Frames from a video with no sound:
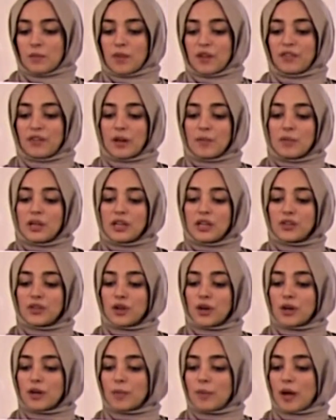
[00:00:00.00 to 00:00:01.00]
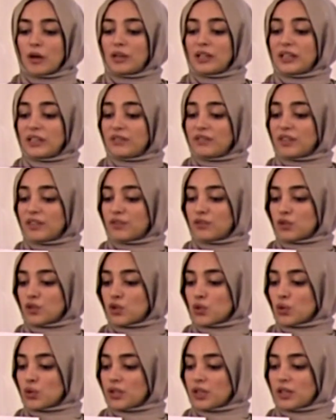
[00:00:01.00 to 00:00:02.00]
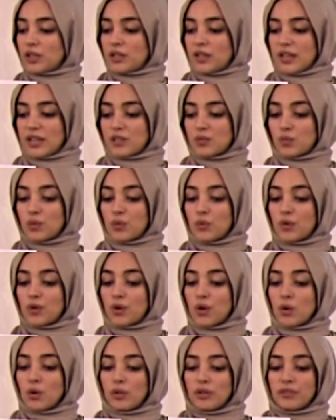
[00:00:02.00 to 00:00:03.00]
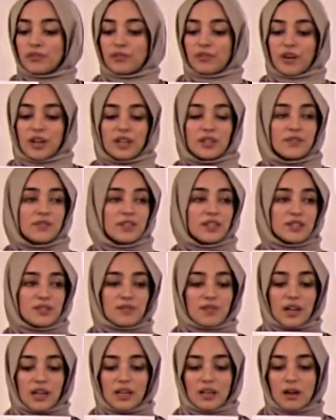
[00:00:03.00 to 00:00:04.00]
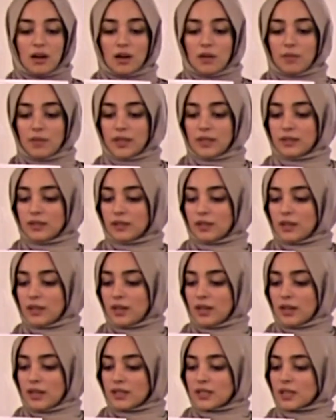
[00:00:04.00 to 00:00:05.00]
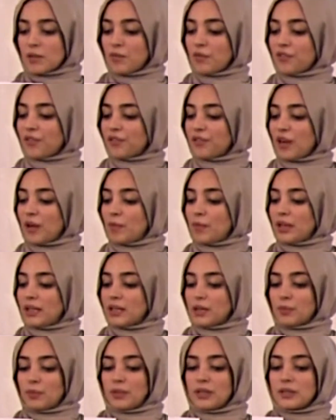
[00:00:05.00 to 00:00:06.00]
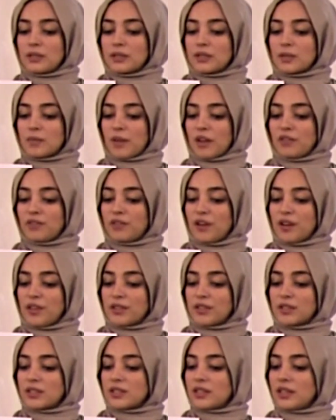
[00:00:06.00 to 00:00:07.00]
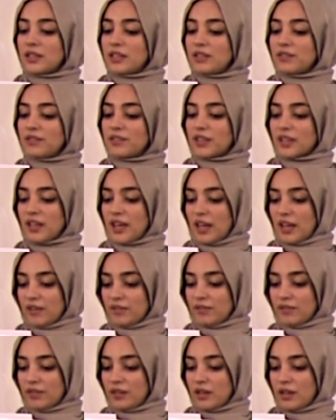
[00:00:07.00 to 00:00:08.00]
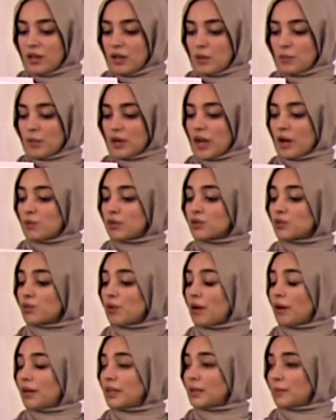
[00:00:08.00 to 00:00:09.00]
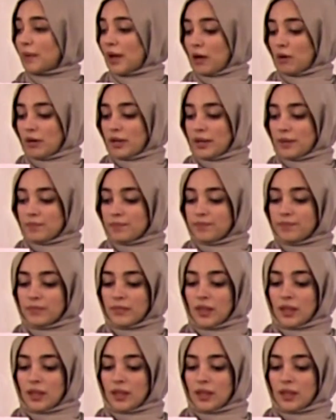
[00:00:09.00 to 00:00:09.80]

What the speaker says: My family thought about leaving for Jordan as we were all afraid of the Israeli army. Some of the family appealed to my father to leave the cave, but I was worried about him